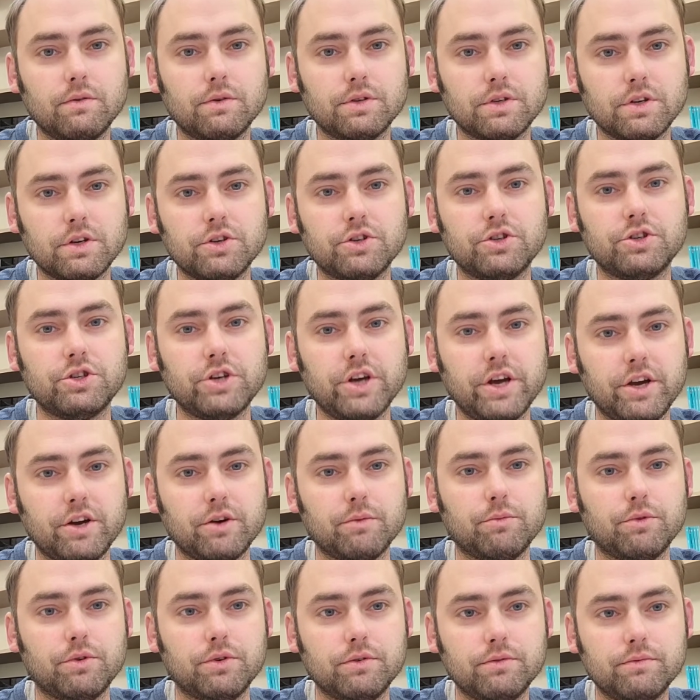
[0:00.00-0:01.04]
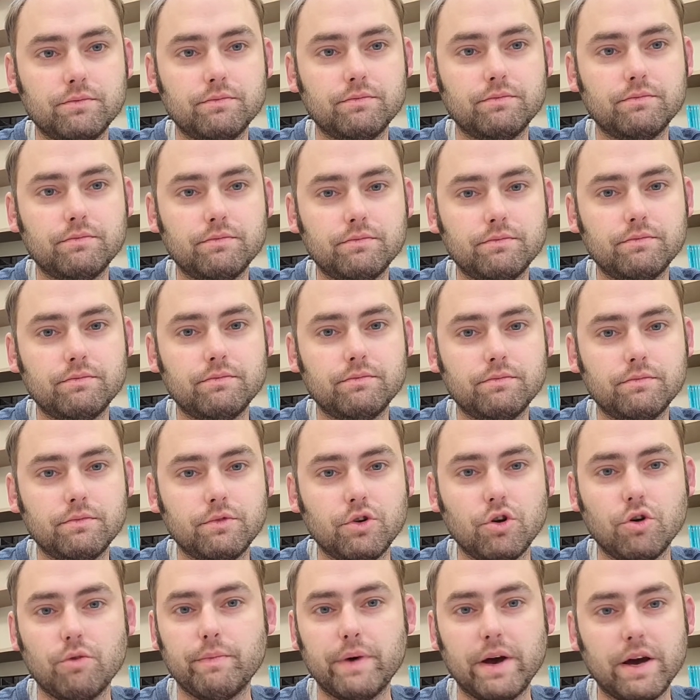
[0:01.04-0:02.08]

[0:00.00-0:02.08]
was unshakable, no